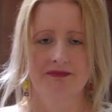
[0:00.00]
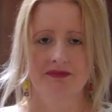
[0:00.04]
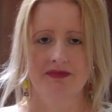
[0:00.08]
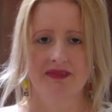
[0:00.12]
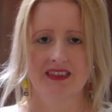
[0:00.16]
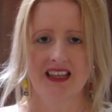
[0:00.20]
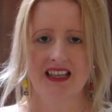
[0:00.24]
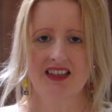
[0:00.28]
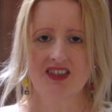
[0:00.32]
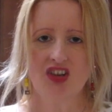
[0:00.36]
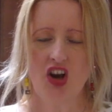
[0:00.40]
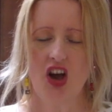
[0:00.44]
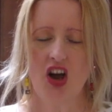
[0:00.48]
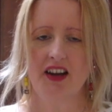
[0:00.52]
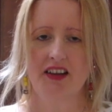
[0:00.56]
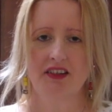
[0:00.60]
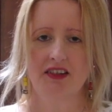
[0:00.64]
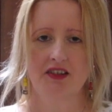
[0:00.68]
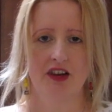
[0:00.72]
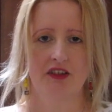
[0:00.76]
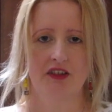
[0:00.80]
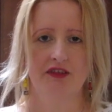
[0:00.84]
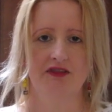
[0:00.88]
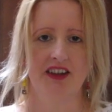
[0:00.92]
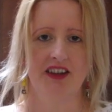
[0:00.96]
it's kind of
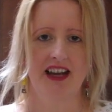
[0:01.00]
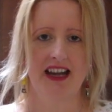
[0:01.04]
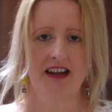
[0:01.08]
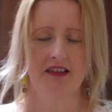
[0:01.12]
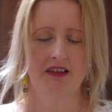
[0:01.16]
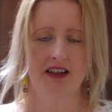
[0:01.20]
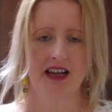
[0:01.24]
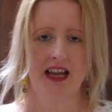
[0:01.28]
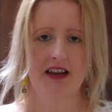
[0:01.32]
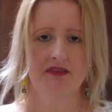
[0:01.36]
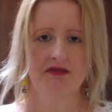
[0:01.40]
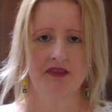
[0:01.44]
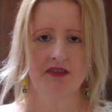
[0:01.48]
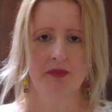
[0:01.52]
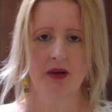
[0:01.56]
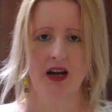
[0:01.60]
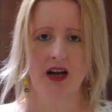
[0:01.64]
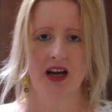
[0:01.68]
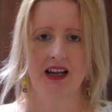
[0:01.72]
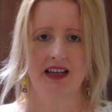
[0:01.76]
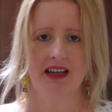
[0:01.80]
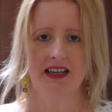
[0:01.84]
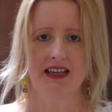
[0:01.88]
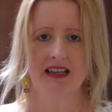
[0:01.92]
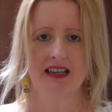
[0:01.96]
not fair on
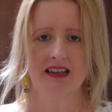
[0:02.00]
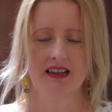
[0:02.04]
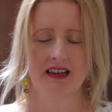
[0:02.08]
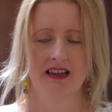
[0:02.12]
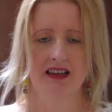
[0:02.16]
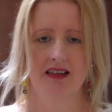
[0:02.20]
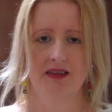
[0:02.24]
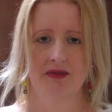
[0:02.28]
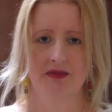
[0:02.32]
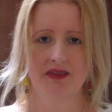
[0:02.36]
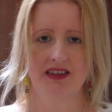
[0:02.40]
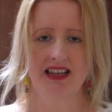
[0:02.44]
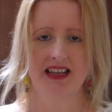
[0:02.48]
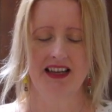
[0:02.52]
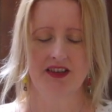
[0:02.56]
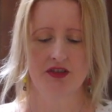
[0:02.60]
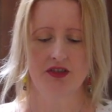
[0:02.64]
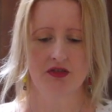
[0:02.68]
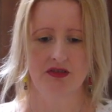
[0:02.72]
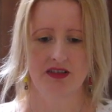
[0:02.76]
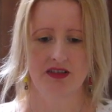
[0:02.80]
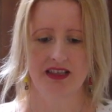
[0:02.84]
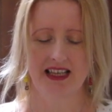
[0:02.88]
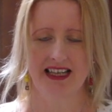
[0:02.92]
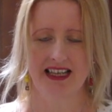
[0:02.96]
everybody with that
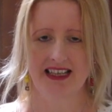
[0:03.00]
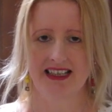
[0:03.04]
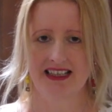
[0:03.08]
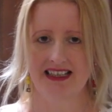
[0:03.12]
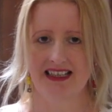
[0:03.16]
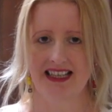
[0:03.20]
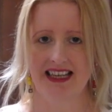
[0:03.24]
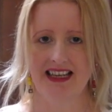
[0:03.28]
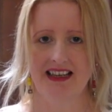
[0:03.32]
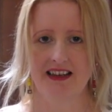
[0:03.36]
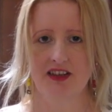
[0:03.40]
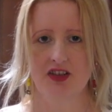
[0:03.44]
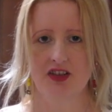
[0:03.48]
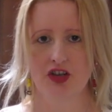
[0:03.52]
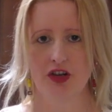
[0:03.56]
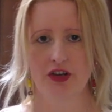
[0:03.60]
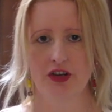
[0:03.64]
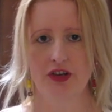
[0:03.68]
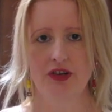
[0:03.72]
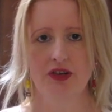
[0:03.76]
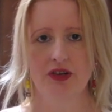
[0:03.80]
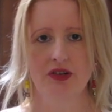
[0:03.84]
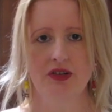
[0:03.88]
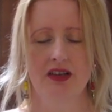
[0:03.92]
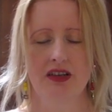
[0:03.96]
sort of next
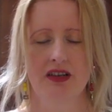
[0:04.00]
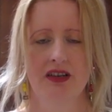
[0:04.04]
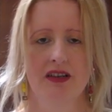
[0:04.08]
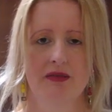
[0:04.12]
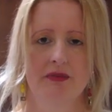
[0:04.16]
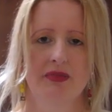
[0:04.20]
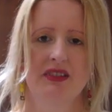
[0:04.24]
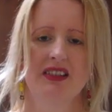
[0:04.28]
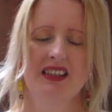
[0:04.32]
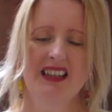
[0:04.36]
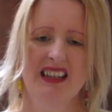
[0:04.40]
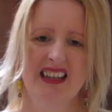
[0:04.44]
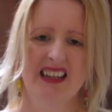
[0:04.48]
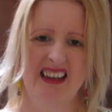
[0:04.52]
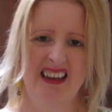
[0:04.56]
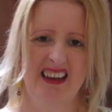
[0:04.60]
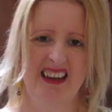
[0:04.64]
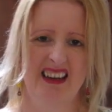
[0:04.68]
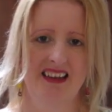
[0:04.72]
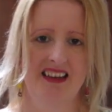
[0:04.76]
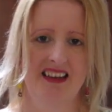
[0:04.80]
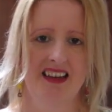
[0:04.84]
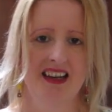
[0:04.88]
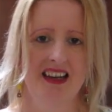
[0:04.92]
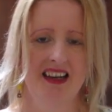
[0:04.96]
attitude. But
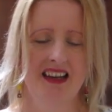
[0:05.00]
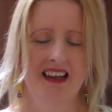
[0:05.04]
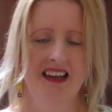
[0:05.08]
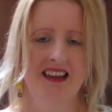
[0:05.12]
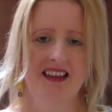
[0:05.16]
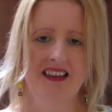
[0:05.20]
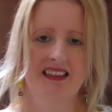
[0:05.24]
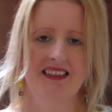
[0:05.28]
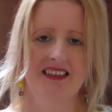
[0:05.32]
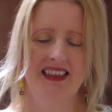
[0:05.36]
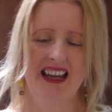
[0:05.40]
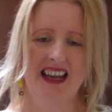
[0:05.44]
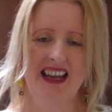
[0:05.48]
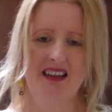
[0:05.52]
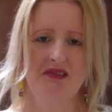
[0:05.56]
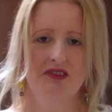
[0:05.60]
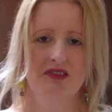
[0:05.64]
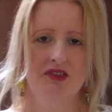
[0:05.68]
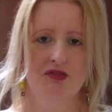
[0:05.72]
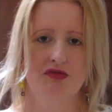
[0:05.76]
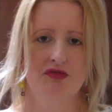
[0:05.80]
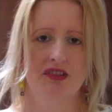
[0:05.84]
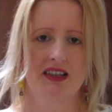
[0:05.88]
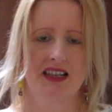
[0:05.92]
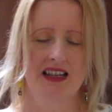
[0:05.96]
yeah, that
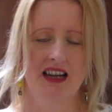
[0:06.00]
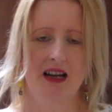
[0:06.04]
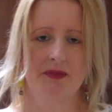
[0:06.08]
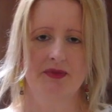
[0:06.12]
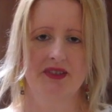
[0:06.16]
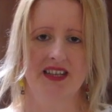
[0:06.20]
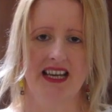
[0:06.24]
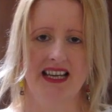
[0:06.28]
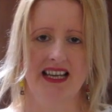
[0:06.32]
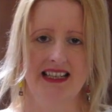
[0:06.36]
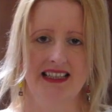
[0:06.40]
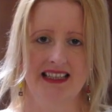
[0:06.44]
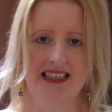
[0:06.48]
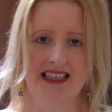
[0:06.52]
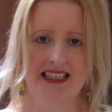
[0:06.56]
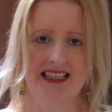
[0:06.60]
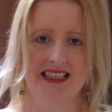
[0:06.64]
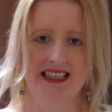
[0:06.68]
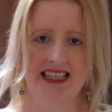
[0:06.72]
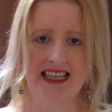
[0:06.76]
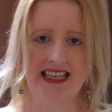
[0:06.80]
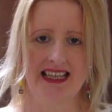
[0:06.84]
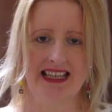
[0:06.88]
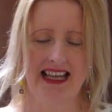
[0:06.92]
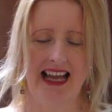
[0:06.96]
was really upsetting to
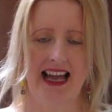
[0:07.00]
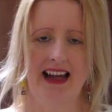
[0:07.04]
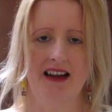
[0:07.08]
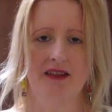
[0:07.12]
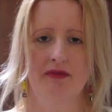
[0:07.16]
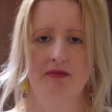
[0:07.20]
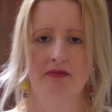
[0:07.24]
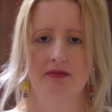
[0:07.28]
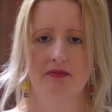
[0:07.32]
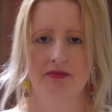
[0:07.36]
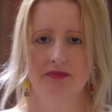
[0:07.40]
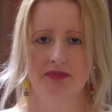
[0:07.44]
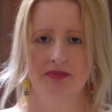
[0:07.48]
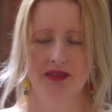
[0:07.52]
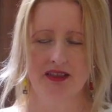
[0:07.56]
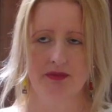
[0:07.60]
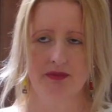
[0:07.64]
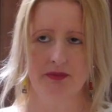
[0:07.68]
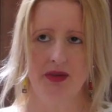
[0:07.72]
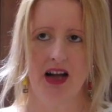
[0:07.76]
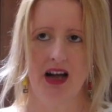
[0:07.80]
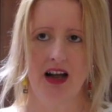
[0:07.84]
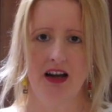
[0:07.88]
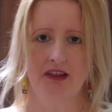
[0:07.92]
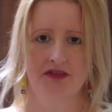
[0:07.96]
see that. But
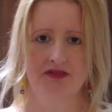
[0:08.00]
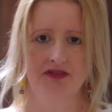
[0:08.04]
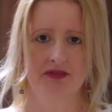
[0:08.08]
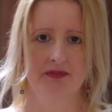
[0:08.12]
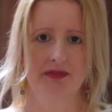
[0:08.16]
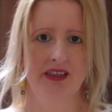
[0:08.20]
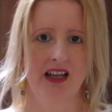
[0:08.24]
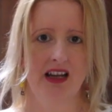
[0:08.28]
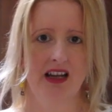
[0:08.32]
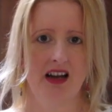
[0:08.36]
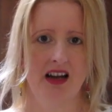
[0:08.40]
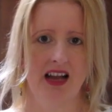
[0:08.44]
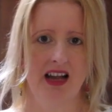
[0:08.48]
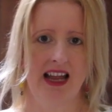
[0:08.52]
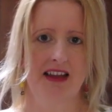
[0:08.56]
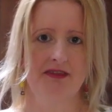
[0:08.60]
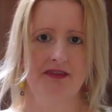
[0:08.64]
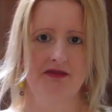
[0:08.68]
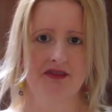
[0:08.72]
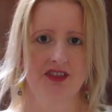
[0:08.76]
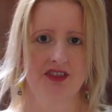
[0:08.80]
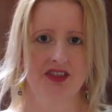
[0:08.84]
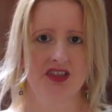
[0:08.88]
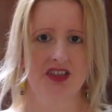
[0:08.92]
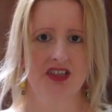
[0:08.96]
apart from that, I
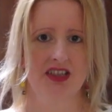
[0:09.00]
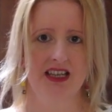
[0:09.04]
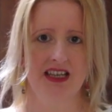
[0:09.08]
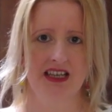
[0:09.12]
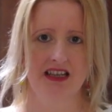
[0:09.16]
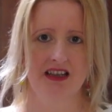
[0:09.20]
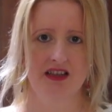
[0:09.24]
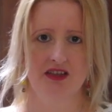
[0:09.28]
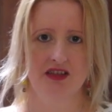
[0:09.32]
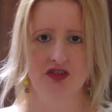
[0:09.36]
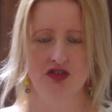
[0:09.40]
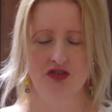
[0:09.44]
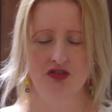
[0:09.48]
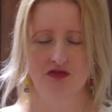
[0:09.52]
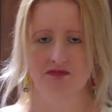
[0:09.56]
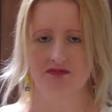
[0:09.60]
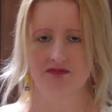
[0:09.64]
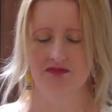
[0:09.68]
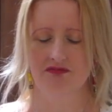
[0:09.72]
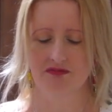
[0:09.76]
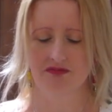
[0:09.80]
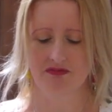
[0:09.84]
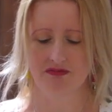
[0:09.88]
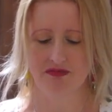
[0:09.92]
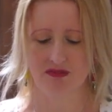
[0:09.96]
haven't seen
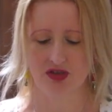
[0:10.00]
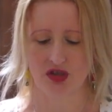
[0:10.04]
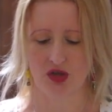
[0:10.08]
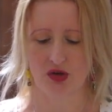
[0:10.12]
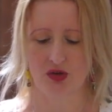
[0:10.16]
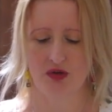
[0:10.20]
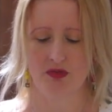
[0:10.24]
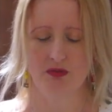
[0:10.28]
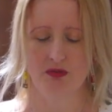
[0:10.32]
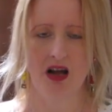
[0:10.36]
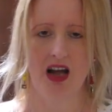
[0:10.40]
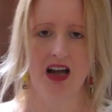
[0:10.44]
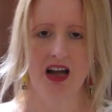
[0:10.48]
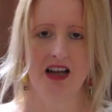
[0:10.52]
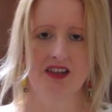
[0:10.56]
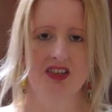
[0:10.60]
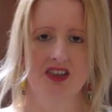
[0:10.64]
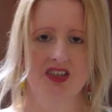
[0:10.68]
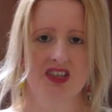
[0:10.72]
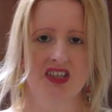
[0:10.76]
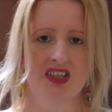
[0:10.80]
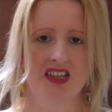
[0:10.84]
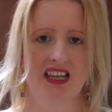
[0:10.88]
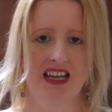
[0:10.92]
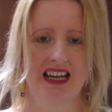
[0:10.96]
too
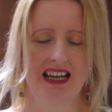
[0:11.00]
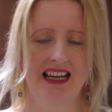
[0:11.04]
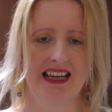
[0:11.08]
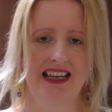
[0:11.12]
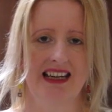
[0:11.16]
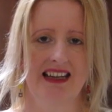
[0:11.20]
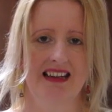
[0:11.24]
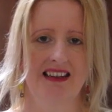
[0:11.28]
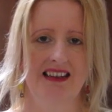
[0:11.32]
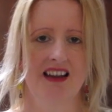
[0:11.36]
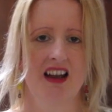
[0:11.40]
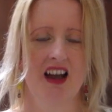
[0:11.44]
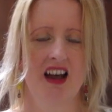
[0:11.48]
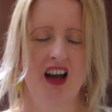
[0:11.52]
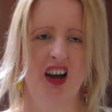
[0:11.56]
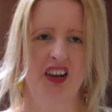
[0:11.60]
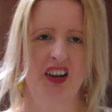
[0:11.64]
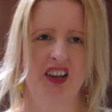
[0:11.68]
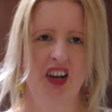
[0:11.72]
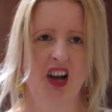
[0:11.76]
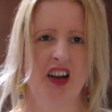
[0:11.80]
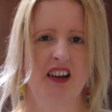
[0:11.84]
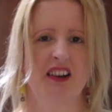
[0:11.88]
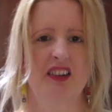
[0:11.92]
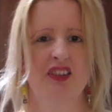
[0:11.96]
much, and I
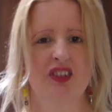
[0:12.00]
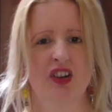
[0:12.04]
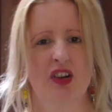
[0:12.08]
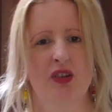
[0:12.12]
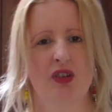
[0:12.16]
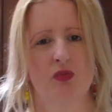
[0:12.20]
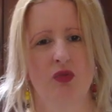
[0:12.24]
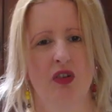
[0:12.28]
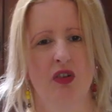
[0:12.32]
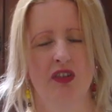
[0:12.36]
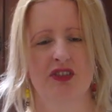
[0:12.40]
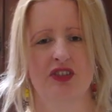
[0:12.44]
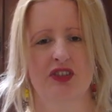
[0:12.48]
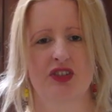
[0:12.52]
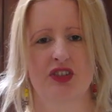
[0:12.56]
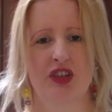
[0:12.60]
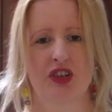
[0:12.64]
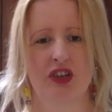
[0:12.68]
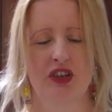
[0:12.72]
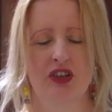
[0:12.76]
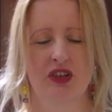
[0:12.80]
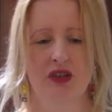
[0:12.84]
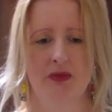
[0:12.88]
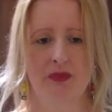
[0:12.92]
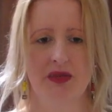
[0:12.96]
kind of don't want
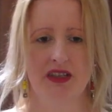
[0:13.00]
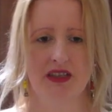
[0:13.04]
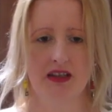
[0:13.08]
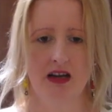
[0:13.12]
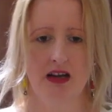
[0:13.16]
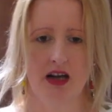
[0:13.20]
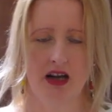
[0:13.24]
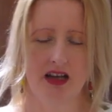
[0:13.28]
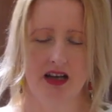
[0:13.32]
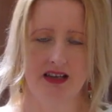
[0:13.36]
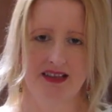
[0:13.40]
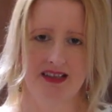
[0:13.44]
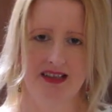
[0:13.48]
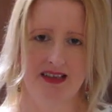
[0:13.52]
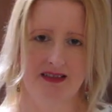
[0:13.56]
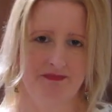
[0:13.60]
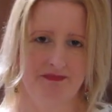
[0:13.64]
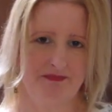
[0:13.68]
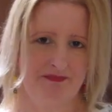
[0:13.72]
to, because